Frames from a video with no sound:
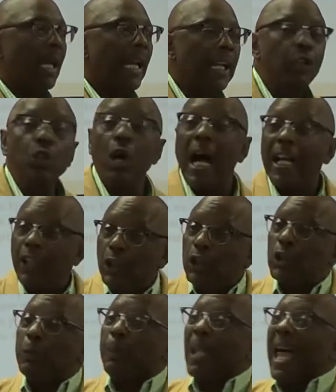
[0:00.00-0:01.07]
And you know how you
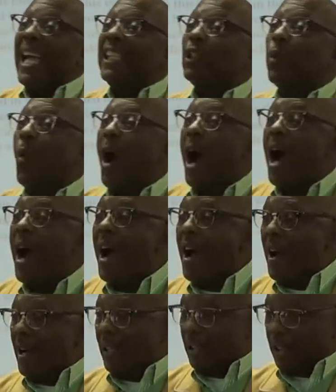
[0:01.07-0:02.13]
splice
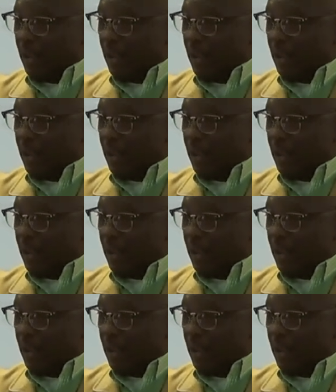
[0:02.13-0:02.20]
wires?